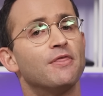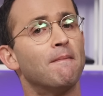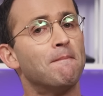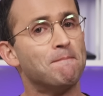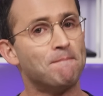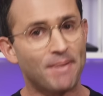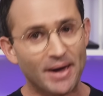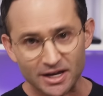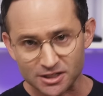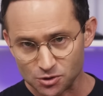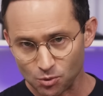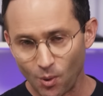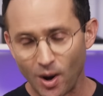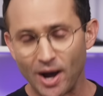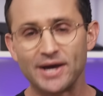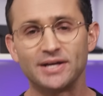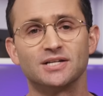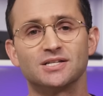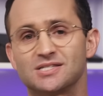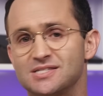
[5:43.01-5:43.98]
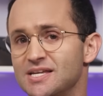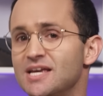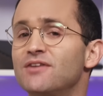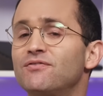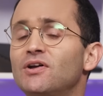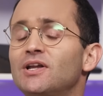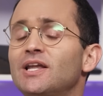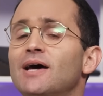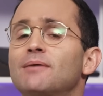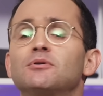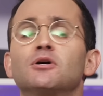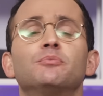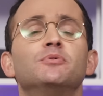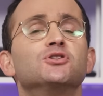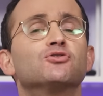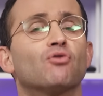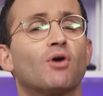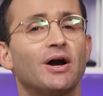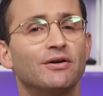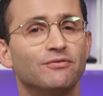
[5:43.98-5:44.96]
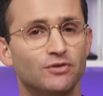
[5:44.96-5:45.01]
The best way to see if a laptop is
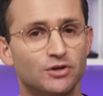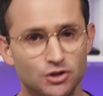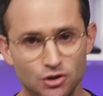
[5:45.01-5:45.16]
right for